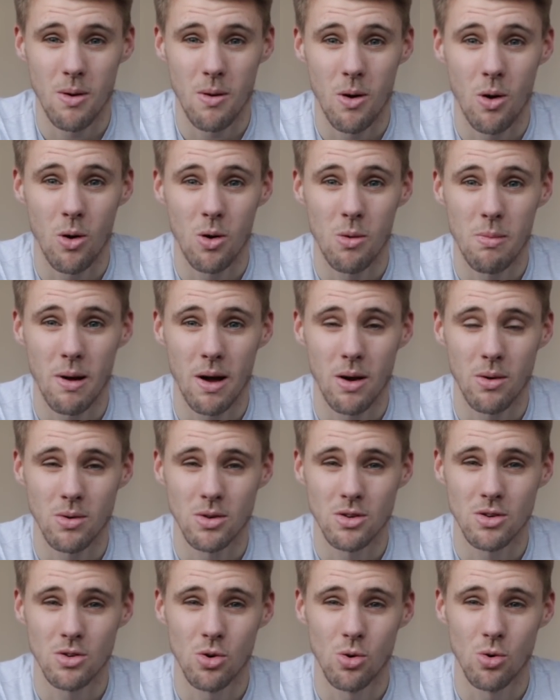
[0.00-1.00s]
high
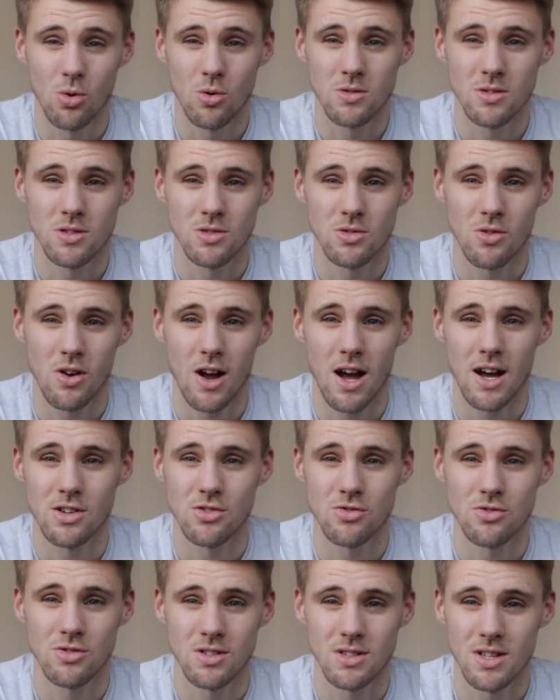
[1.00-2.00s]
powered Corsas or
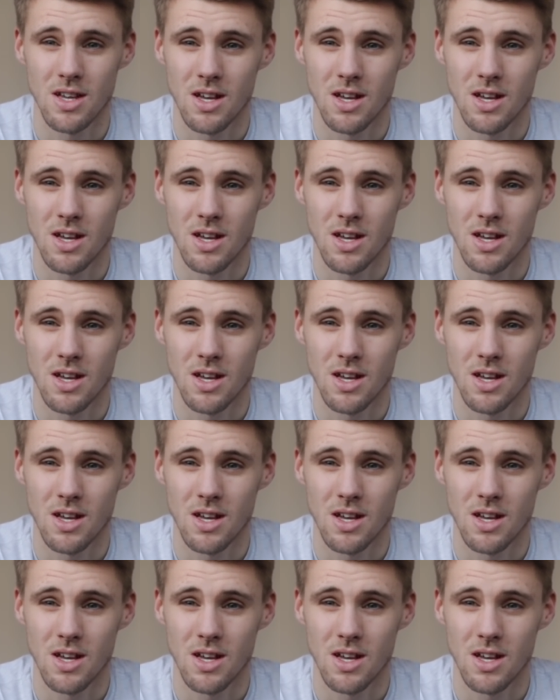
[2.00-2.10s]
Astras,